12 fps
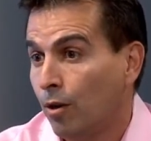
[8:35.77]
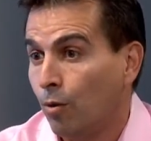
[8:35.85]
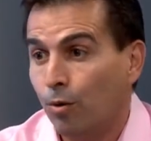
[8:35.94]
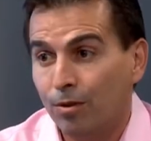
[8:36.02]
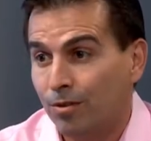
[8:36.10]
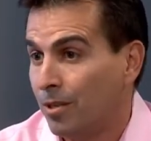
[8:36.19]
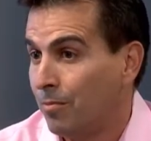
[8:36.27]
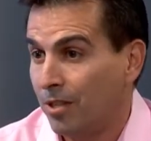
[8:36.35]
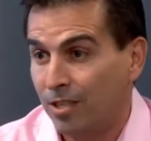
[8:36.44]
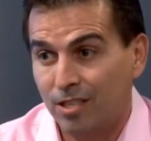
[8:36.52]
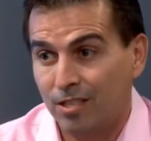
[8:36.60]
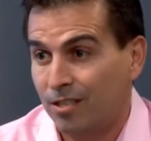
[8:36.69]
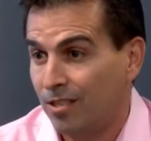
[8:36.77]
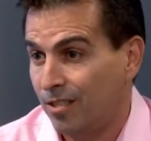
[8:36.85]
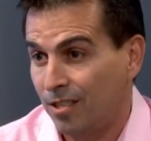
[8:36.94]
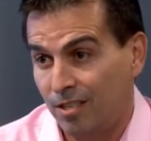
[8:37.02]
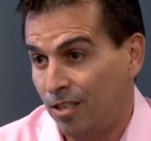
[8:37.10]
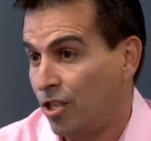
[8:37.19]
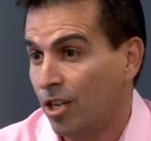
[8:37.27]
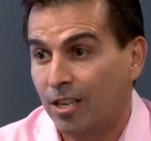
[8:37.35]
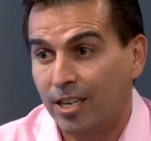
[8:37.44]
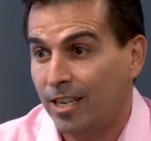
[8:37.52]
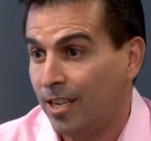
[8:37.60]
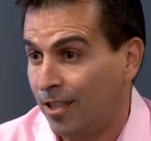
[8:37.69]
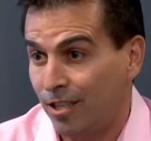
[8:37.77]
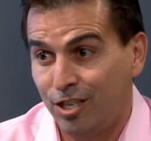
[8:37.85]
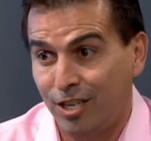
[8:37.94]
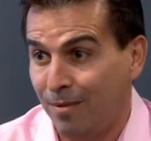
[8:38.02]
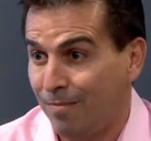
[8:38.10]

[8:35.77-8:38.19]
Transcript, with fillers: or they're someone that that's a junkie at the gym.